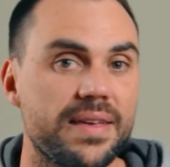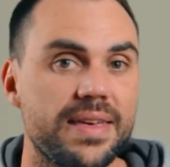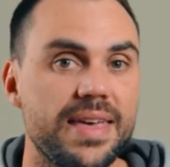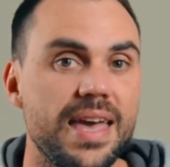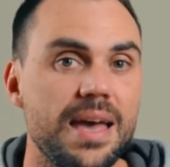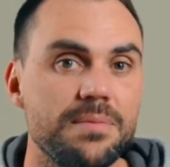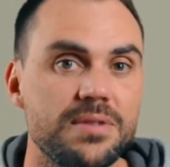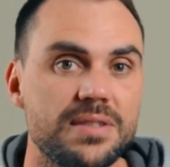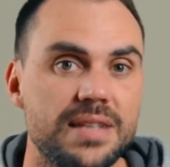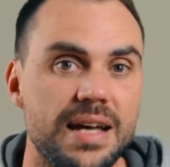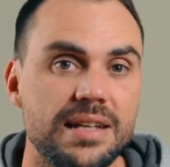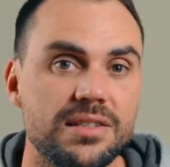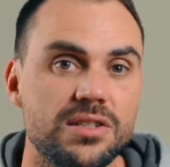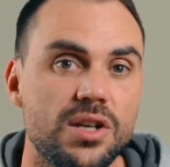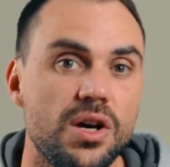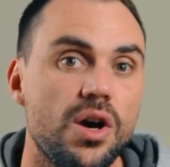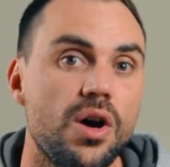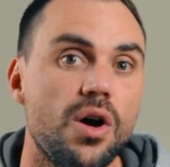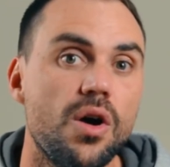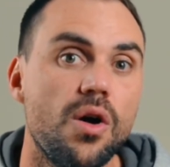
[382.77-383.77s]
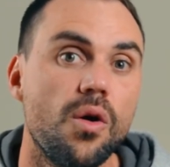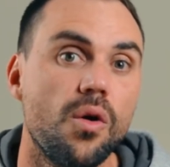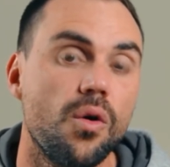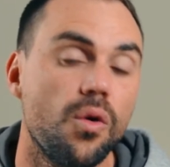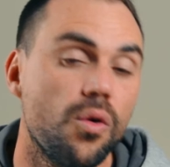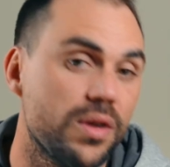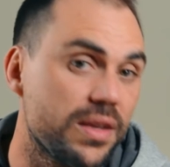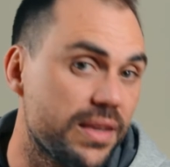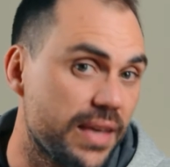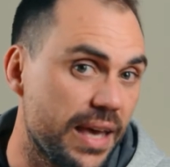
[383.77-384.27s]
campsite
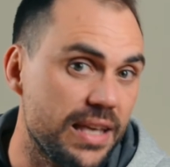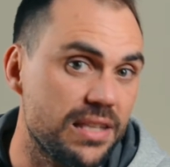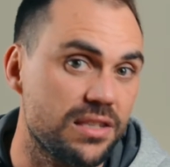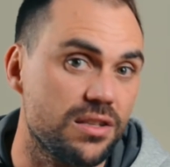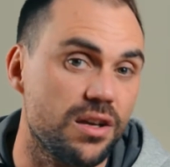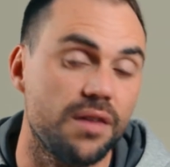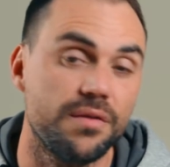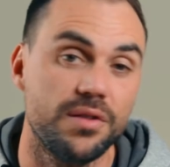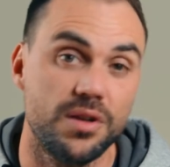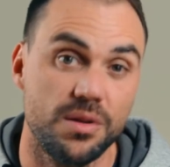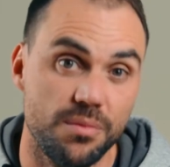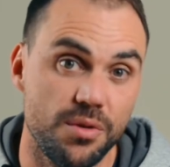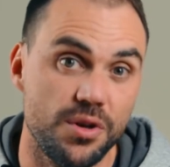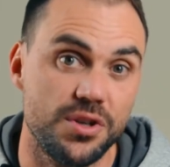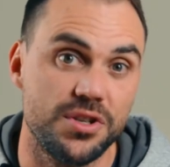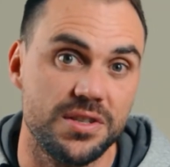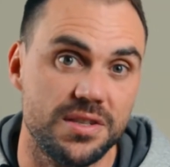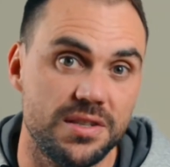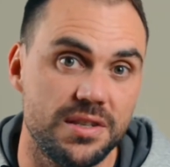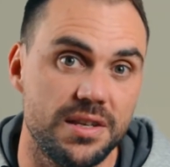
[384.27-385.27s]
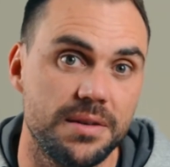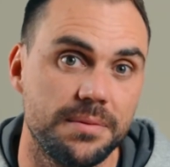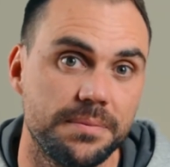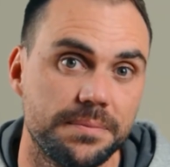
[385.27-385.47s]
or in case of an emergency.